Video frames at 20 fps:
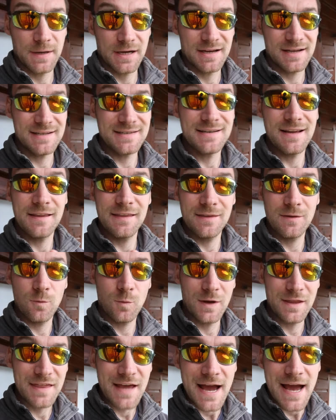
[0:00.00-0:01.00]
because
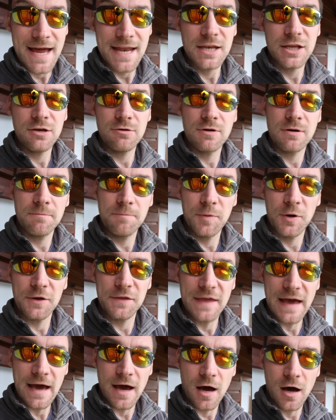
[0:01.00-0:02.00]
with that you can
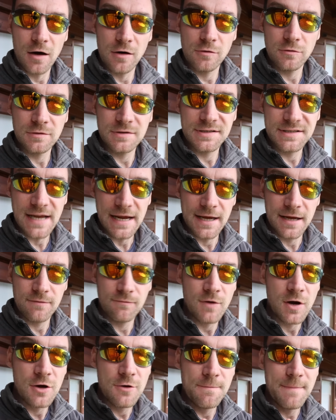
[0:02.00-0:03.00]
put that whole
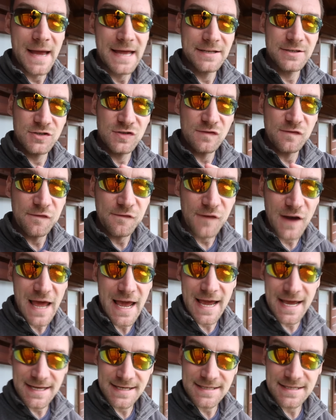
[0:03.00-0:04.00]
second row bench
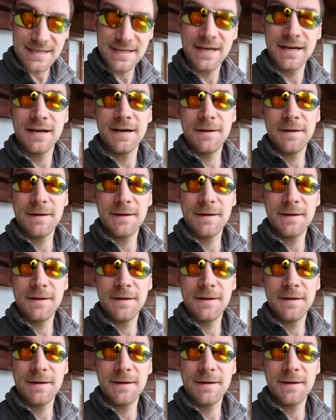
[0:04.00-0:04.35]
flat,